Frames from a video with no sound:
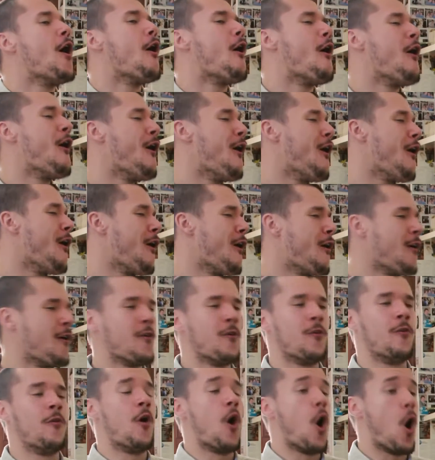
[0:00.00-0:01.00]

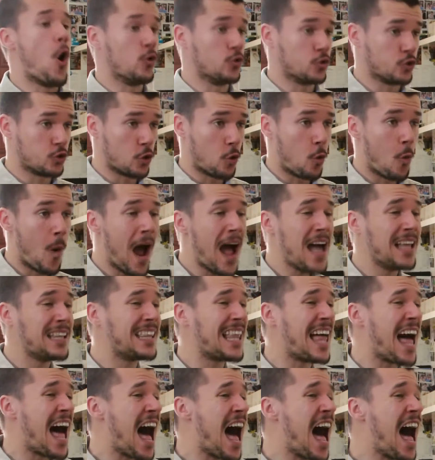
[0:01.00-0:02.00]
Oh, also I
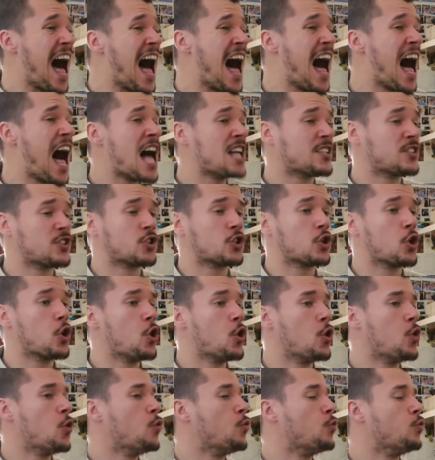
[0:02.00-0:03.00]

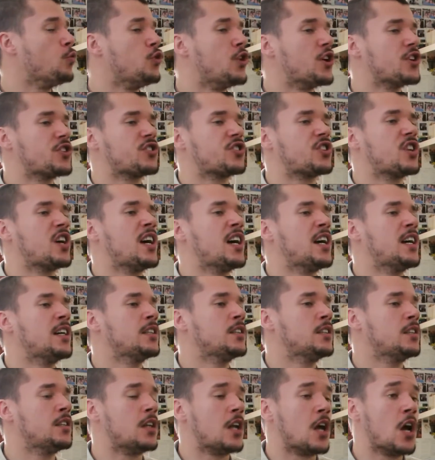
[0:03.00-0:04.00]
lasso the
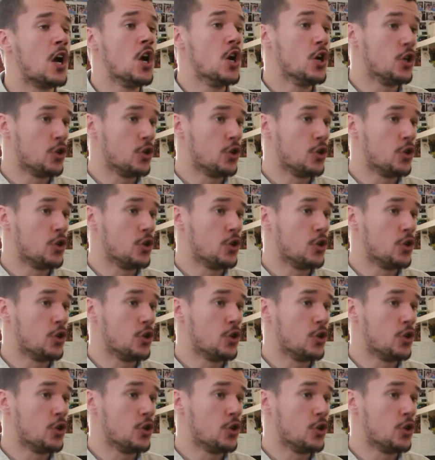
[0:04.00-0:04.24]
sun.